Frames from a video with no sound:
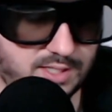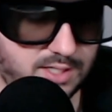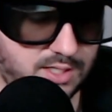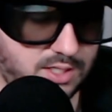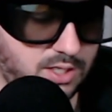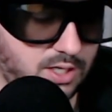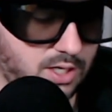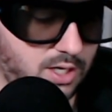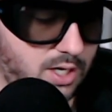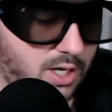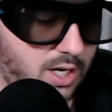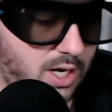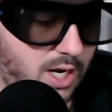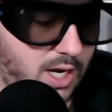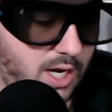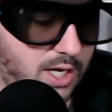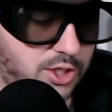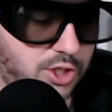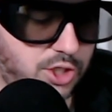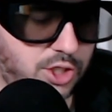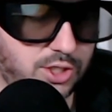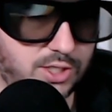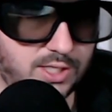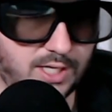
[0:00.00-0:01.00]
And
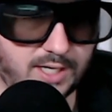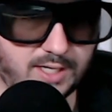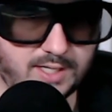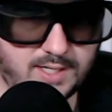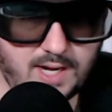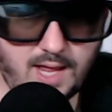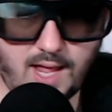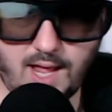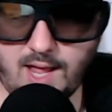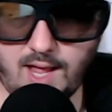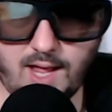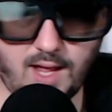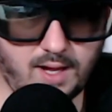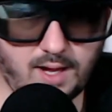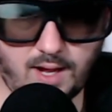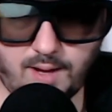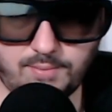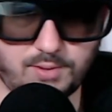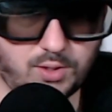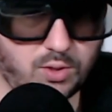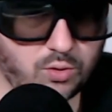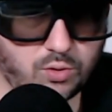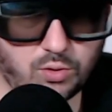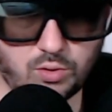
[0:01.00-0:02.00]
she's like, nah,
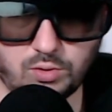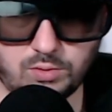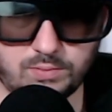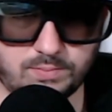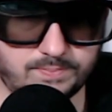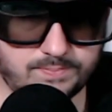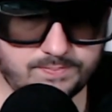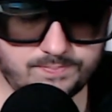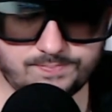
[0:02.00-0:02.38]
I'm cool.